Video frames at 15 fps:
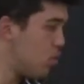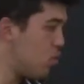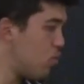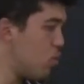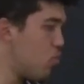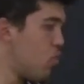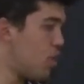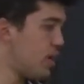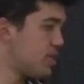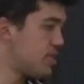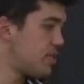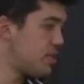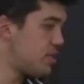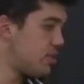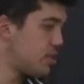
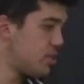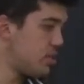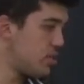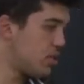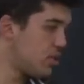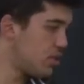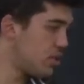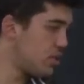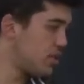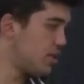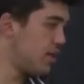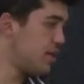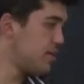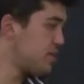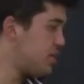what
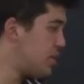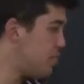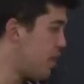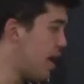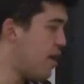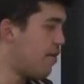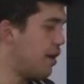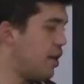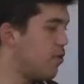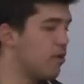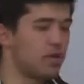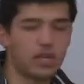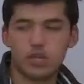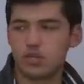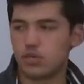does the pair E1,
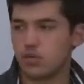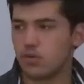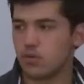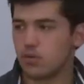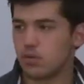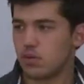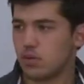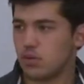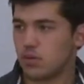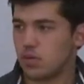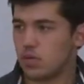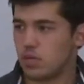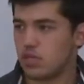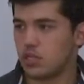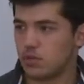E2
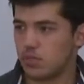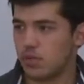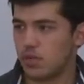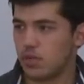need to be